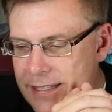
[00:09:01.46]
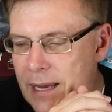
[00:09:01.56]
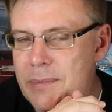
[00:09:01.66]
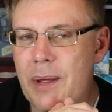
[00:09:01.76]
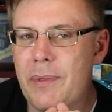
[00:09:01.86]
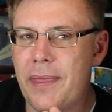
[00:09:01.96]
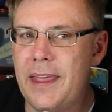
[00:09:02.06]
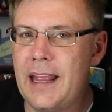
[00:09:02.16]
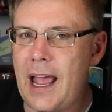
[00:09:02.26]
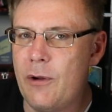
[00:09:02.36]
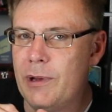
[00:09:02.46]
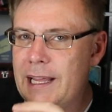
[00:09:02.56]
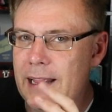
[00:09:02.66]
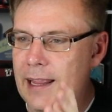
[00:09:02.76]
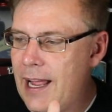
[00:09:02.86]
same time, the thing that I
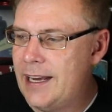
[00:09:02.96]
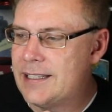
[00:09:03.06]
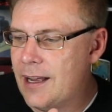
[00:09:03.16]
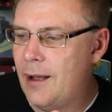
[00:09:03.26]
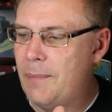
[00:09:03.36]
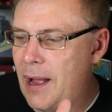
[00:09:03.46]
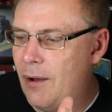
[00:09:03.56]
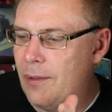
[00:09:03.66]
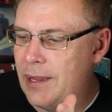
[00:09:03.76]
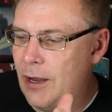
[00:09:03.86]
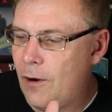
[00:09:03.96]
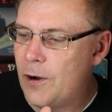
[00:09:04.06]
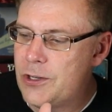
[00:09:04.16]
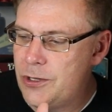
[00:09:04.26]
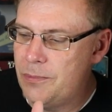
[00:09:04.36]
really liked about the
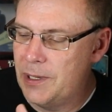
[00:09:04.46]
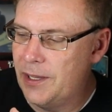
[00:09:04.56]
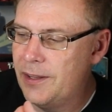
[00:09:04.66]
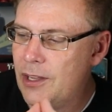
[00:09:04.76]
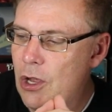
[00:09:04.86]
R2 build